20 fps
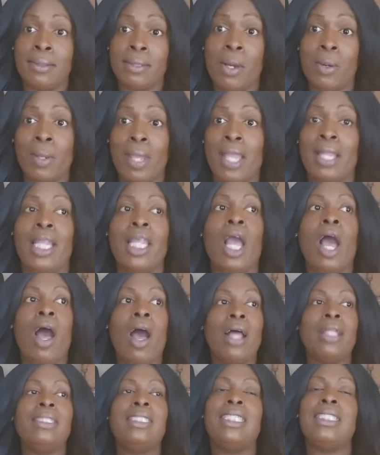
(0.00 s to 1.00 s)
Okay, the
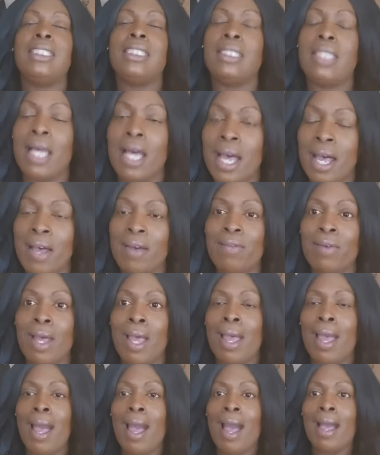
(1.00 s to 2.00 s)
aunties love
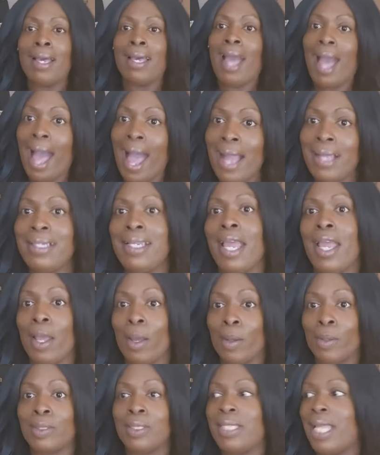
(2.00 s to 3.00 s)

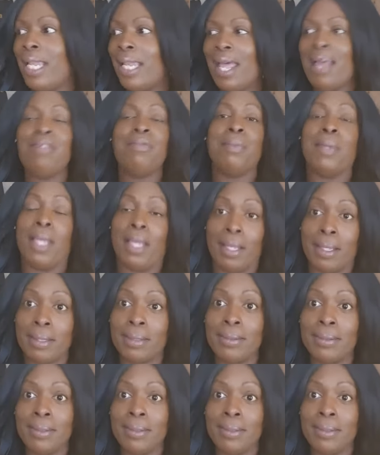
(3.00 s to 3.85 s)
cocktails. They love me.